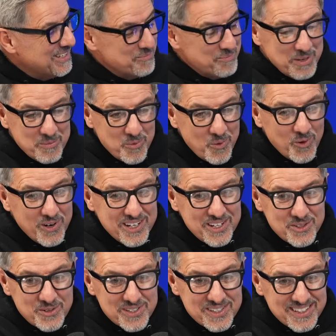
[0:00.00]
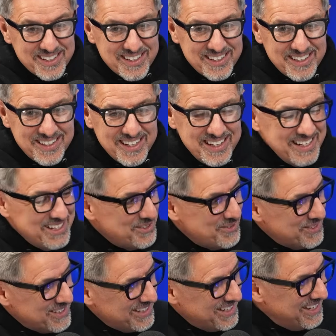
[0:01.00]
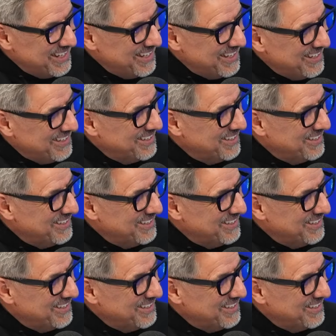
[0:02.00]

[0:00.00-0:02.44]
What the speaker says: Be more interested than interesting.